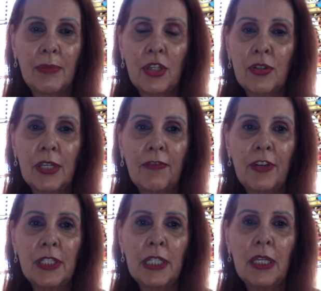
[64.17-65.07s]
are
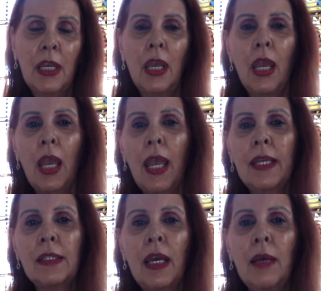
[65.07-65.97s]
different,
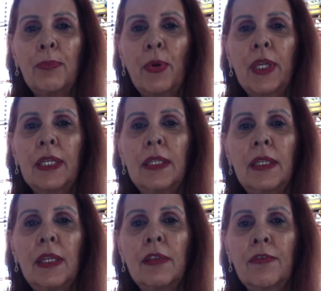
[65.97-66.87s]
and
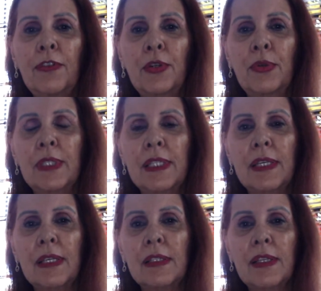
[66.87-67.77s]
upbringing
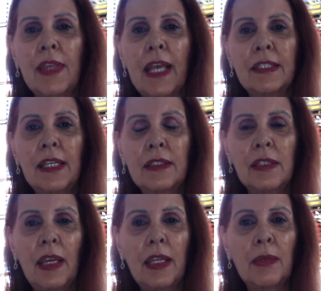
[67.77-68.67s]
influences that
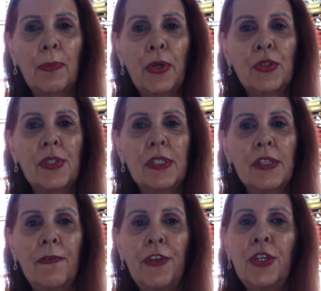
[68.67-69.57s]
dictate a person's
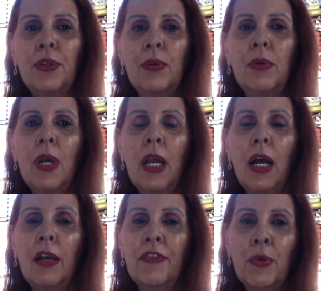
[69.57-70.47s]
view
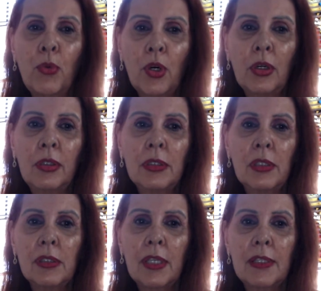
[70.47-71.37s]
of the
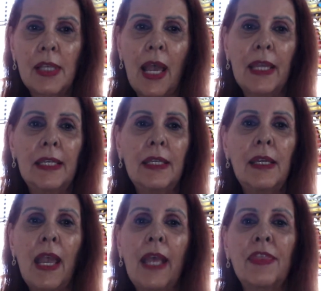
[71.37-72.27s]
world,
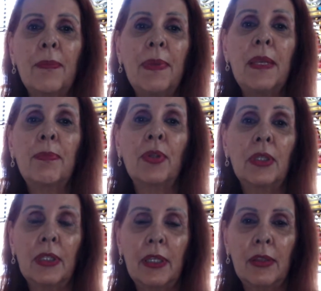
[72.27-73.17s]
society, and the
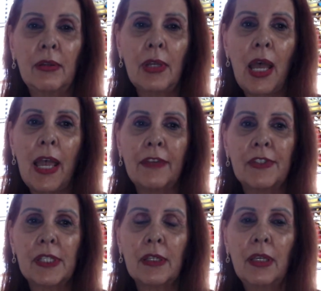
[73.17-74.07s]
people in their lives.